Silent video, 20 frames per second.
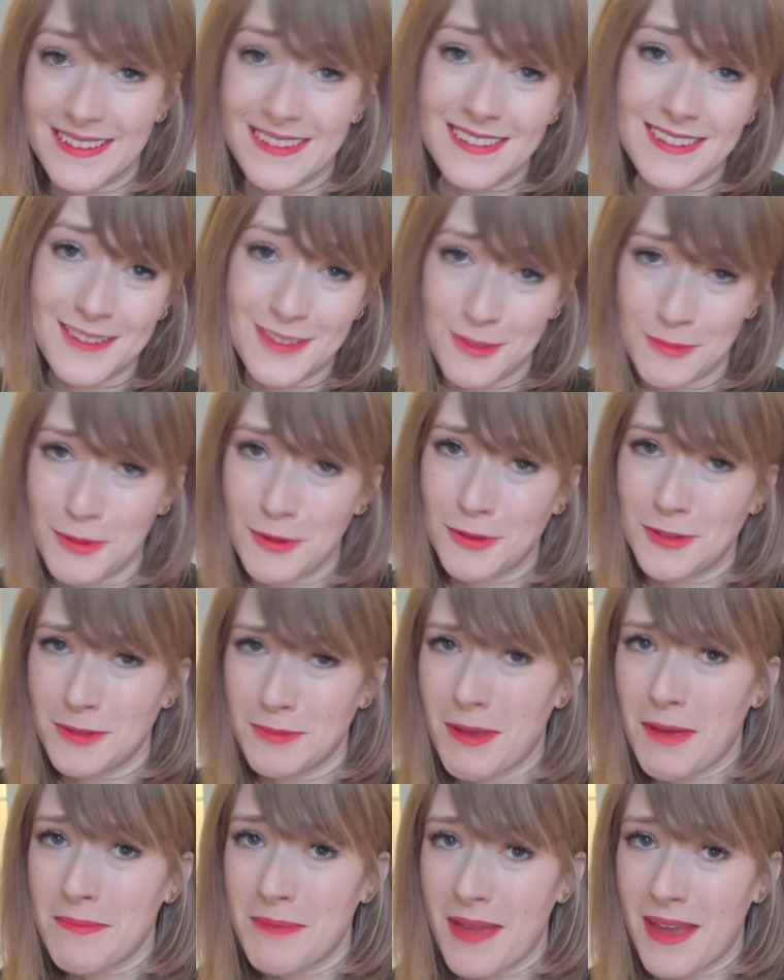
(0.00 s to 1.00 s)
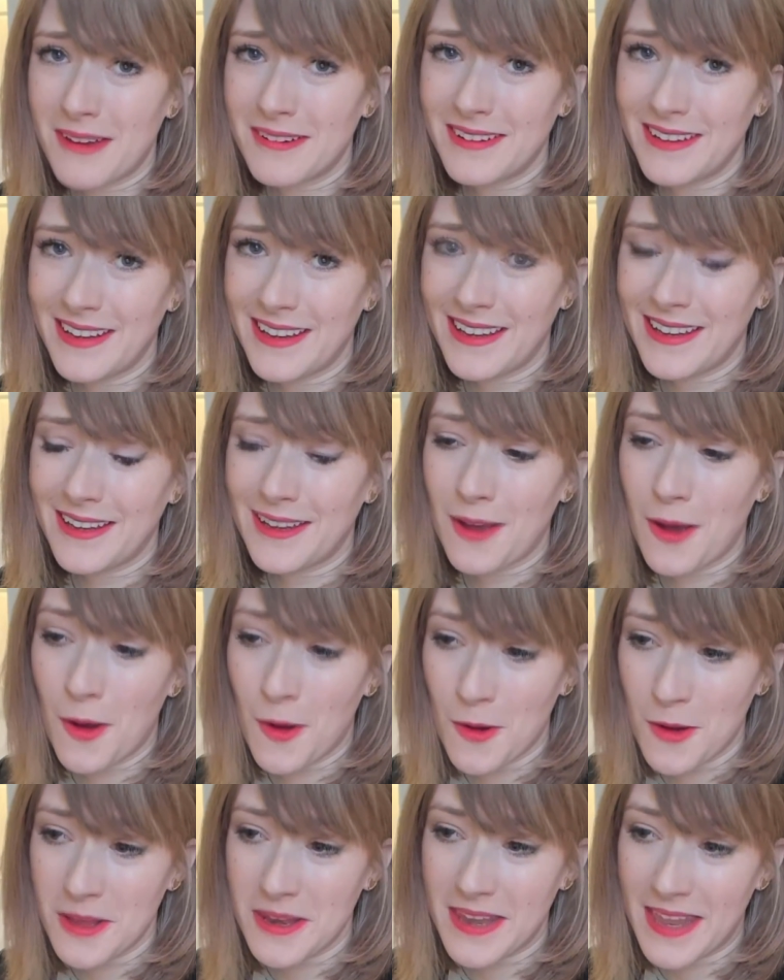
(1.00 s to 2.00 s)
this is supposed to be a parody
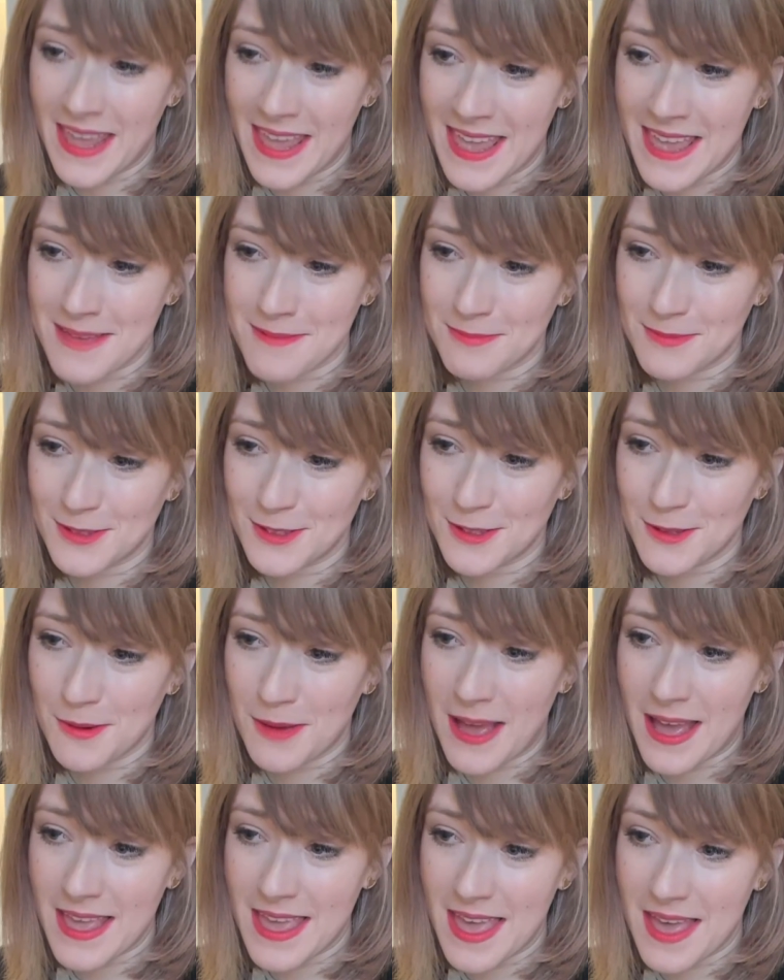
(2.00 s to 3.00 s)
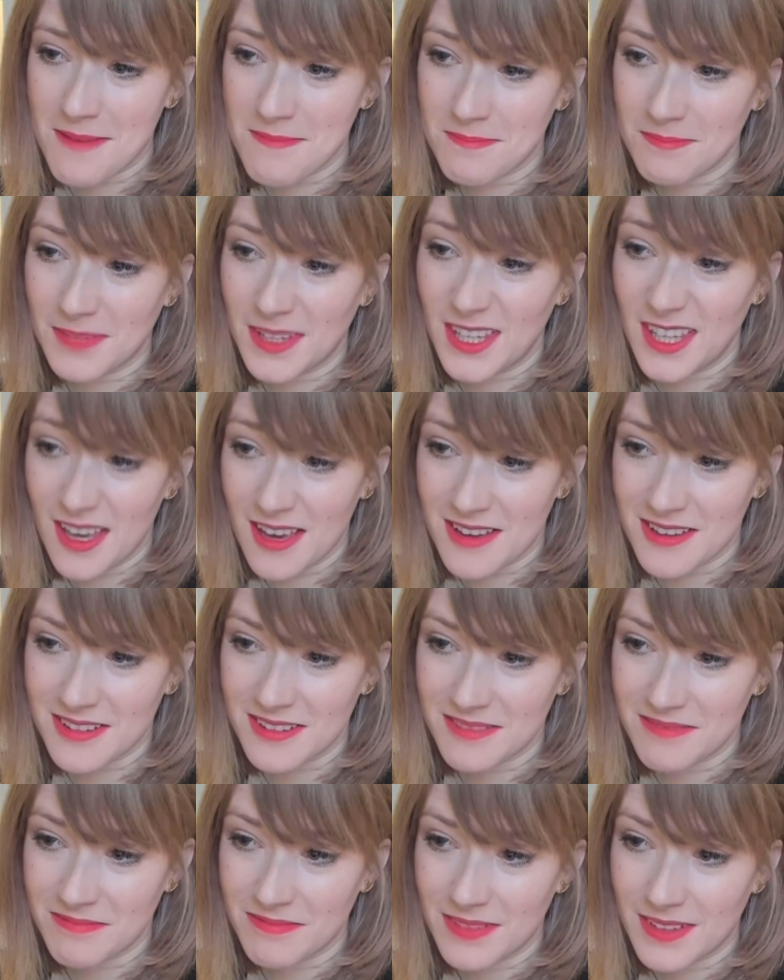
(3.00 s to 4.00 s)
on him. So I am
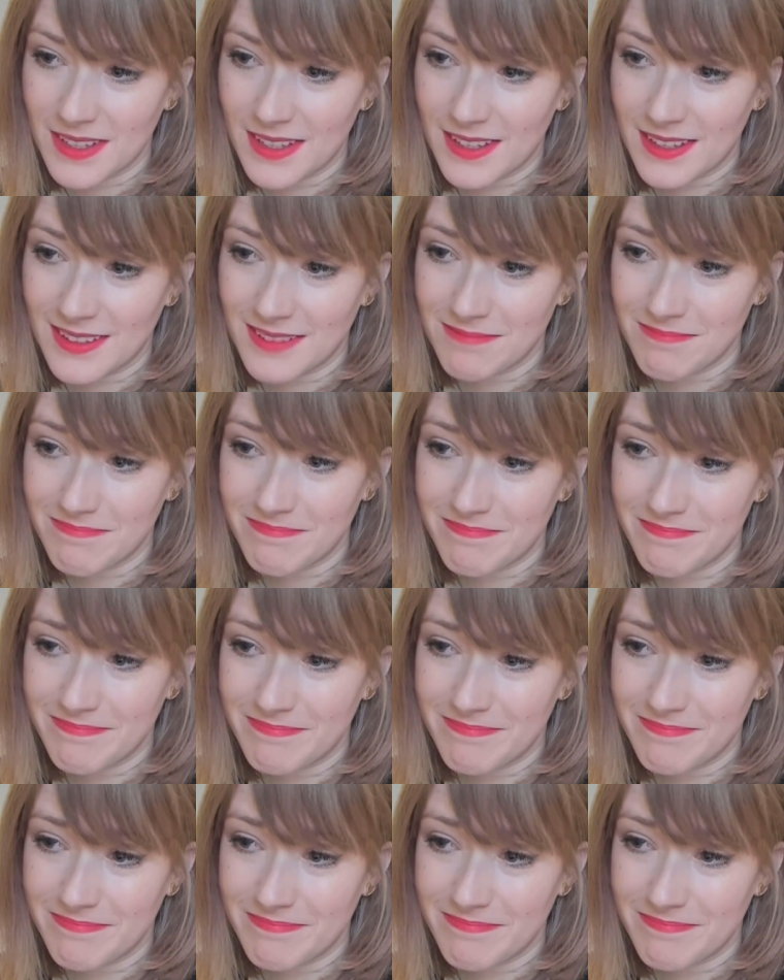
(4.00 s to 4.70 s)
Jan. Um,